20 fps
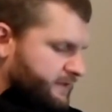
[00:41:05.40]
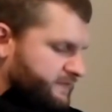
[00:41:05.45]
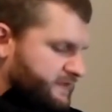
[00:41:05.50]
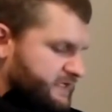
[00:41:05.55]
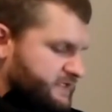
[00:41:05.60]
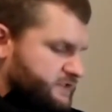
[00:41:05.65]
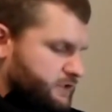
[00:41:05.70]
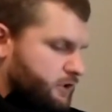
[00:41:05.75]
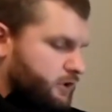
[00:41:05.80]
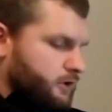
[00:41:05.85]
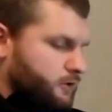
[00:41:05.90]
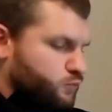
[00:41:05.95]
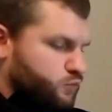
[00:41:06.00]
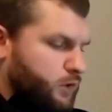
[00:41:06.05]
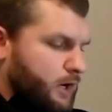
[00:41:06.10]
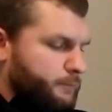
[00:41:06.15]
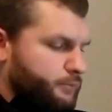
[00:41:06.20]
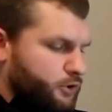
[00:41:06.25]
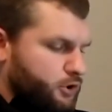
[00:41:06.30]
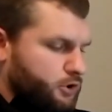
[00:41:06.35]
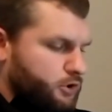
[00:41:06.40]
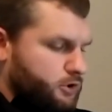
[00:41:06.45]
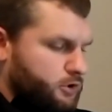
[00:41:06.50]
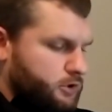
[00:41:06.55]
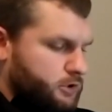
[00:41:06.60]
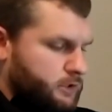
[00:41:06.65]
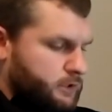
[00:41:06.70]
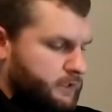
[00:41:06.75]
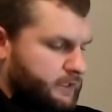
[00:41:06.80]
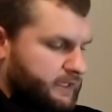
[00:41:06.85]
These are
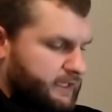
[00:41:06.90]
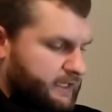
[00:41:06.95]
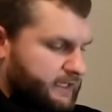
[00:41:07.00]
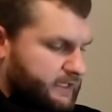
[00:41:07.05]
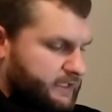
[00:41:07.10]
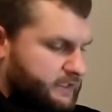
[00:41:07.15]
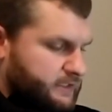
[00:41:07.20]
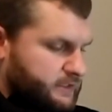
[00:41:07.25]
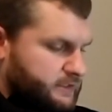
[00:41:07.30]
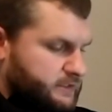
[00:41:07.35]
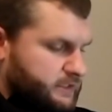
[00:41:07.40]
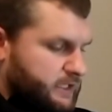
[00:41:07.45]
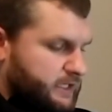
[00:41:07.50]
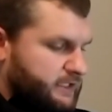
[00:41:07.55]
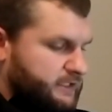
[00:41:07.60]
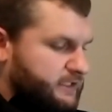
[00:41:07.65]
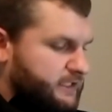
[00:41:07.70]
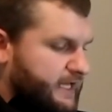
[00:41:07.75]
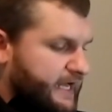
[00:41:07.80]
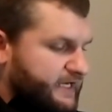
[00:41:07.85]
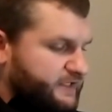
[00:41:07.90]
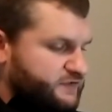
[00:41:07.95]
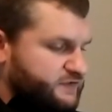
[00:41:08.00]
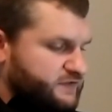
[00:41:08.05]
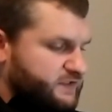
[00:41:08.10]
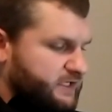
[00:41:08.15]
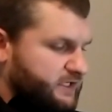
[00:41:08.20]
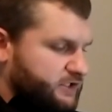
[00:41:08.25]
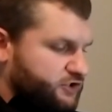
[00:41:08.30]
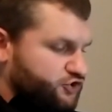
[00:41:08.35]
rubber and
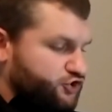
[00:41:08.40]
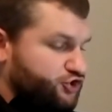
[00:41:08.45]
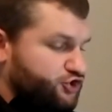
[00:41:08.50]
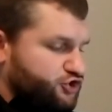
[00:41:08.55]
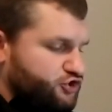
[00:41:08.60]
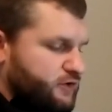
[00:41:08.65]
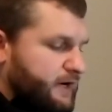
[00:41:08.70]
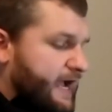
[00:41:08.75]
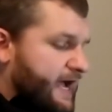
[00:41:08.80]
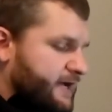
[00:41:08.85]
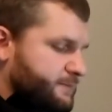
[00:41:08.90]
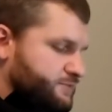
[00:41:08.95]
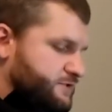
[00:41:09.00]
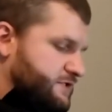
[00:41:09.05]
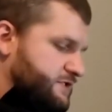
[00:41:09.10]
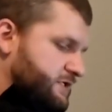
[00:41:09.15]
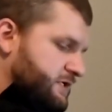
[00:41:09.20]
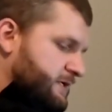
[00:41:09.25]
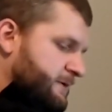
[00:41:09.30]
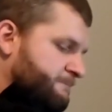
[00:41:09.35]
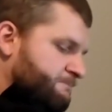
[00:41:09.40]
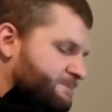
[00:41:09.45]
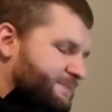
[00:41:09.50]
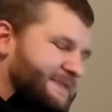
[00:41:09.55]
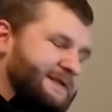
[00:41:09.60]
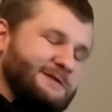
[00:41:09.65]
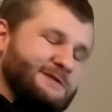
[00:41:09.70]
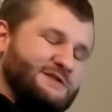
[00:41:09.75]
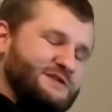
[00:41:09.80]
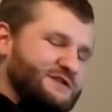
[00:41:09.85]
elastic straps.
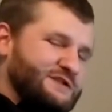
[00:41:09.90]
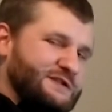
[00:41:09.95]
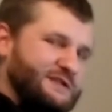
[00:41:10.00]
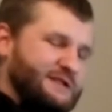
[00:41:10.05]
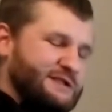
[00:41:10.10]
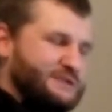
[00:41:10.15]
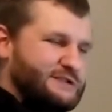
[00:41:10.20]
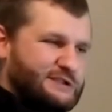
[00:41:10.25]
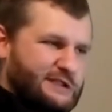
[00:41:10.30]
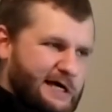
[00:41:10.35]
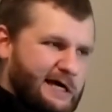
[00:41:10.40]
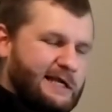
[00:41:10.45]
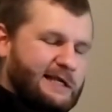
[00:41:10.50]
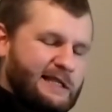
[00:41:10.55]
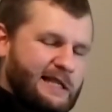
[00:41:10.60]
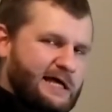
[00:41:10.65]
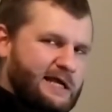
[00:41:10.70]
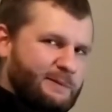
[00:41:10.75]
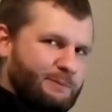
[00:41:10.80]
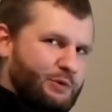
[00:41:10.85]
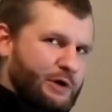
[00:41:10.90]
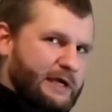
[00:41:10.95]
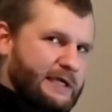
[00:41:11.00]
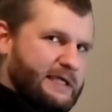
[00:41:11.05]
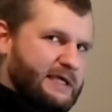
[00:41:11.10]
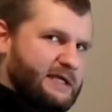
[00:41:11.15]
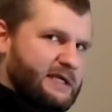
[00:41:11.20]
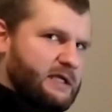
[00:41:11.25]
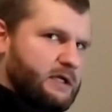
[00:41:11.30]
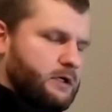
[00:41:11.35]
There's not a lot of
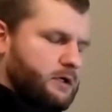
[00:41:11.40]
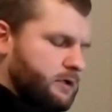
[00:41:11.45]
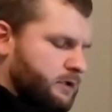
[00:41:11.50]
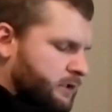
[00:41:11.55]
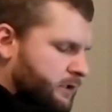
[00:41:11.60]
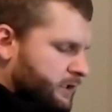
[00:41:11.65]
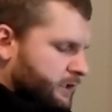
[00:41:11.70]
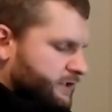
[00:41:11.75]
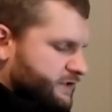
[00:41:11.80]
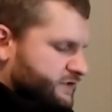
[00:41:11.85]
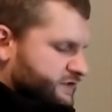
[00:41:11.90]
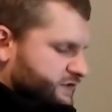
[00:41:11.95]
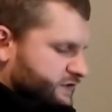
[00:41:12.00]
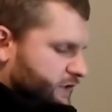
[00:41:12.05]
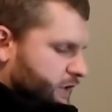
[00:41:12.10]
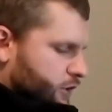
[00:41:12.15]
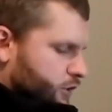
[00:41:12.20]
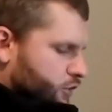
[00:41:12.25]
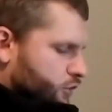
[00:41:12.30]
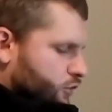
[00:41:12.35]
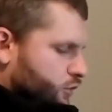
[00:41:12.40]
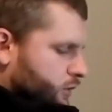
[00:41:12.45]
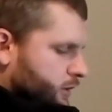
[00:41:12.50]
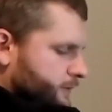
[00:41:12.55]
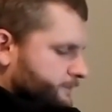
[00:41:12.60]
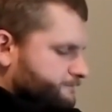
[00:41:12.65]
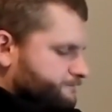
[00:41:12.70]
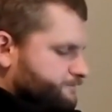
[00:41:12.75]
break-in here. So